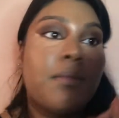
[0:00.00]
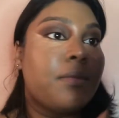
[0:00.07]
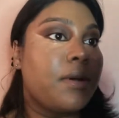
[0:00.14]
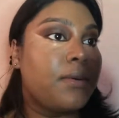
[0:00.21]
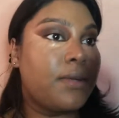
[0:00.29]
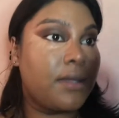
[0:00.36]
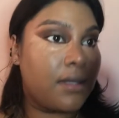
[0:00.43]

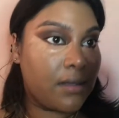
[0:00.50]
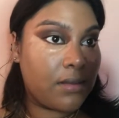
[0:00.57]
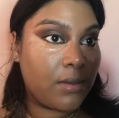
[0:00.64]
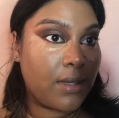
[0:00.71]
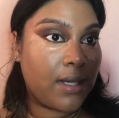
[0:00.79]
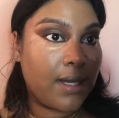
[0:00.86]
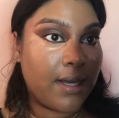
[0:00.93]
But with this
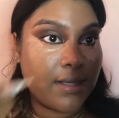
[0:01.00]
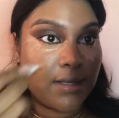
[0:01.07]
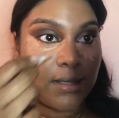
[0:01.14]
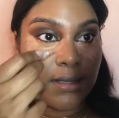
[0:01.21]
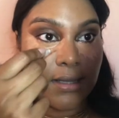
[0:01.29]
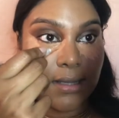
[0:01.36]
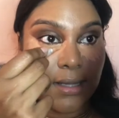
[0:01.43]
one, I like
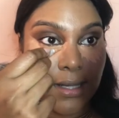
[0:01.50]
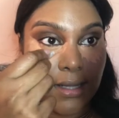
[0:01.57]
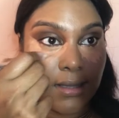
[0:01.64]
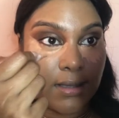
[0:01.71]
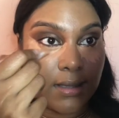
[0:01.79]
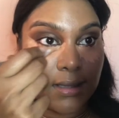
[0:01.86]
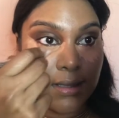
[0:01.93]
to let
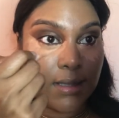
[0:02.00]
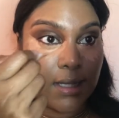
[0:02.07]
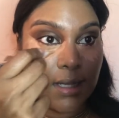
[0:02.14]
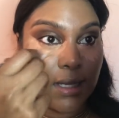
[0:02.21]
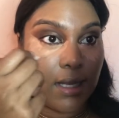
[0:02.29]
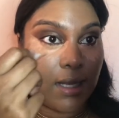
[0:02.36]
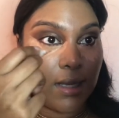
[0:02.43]
it
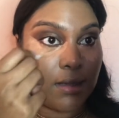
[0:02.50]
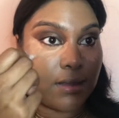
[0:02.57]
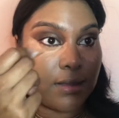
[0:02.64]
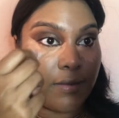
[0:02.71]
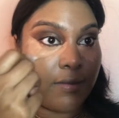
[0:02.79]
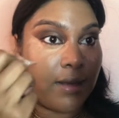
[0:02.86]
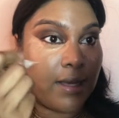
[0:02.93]
sit in because
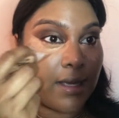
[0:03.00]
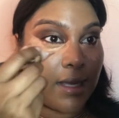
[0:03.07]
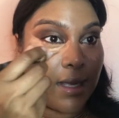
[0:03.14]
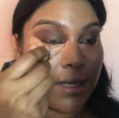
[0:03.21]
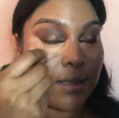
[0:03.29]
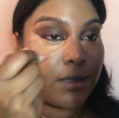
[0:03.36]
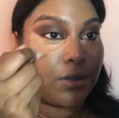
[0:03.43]
I feel like I
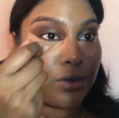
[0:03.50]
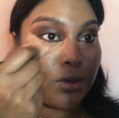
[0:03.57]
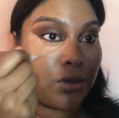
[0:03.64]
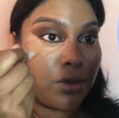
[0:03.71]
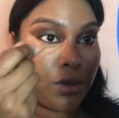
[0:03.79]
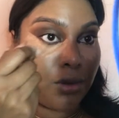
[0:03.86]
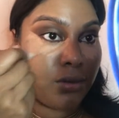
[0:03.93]
get
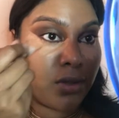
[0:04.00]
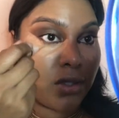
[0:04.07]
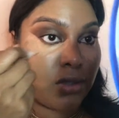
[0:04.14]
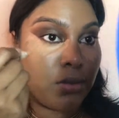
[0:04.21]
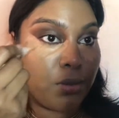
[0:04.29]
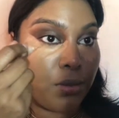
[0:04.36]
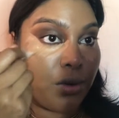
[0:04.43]
so
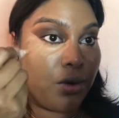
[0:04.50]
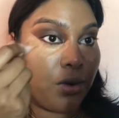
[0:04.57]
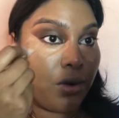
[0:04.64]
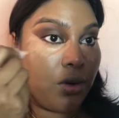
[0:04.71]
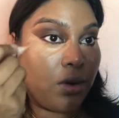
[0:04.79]
much more